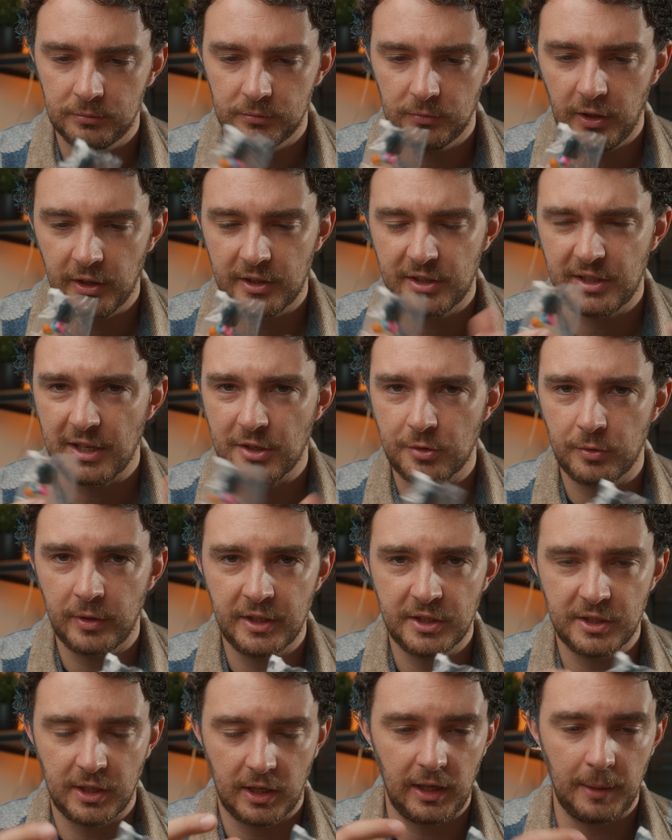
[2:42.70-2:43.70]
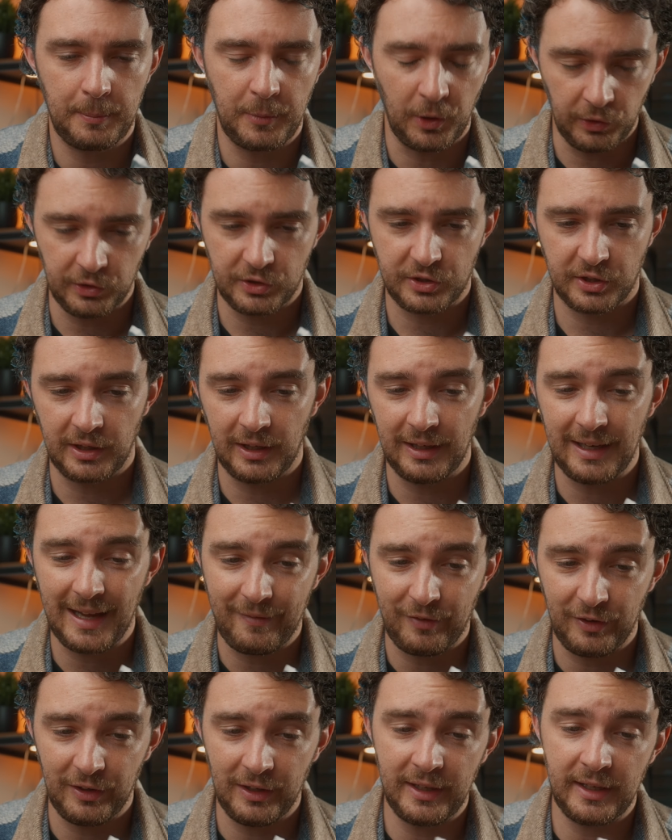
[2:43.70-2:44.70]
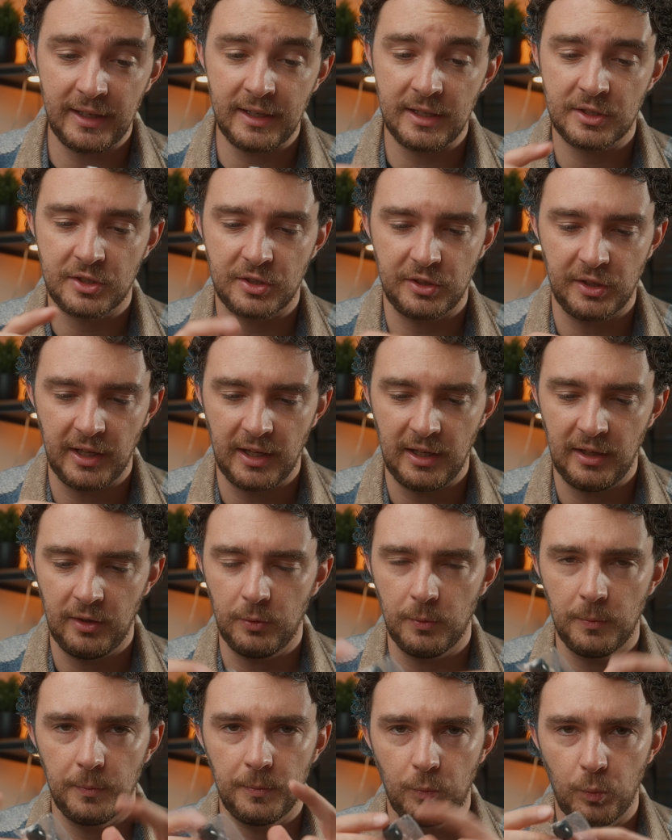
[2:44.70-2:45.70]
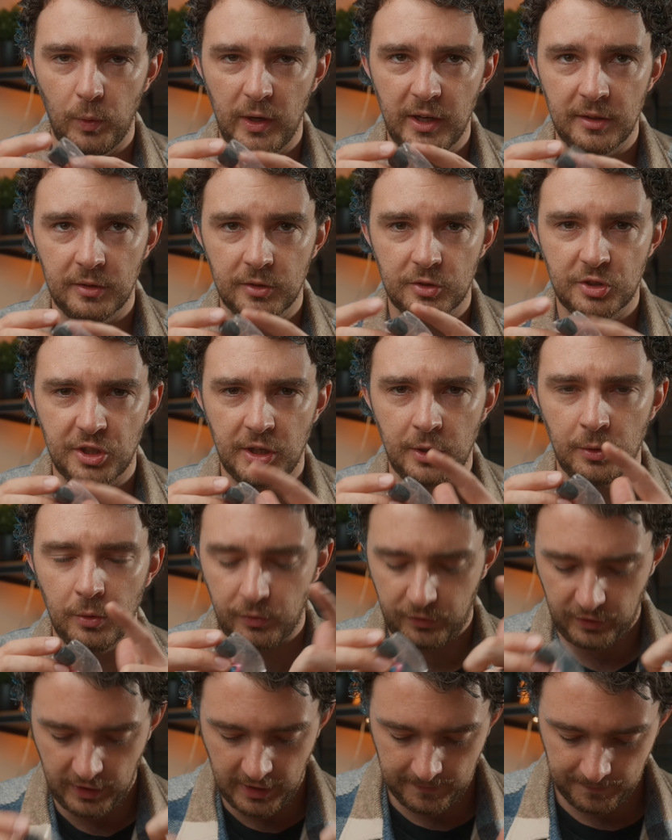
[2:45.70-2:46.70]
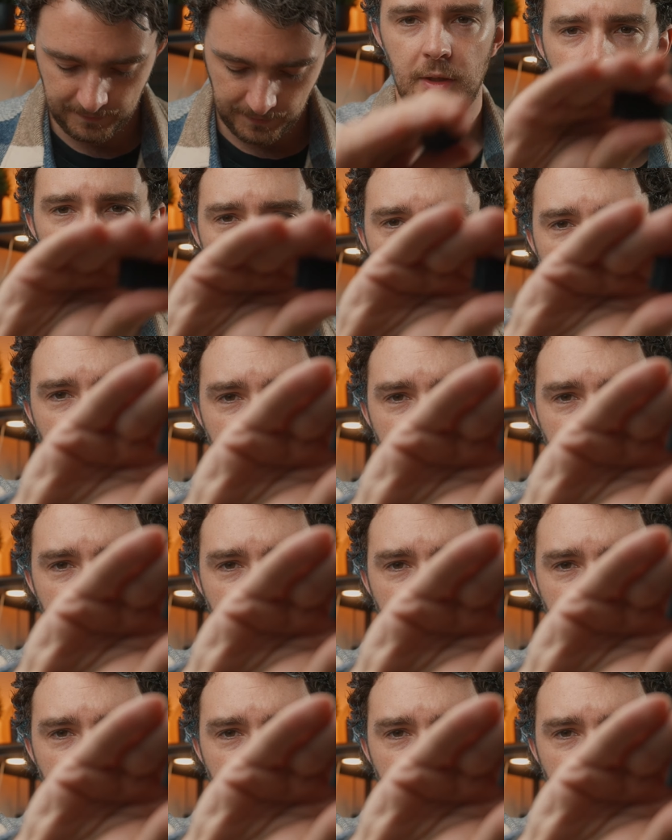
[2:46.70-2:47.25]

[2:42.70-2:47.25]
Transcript: accessories to clip onto the lavaliers. You get a little windshield thing. You get a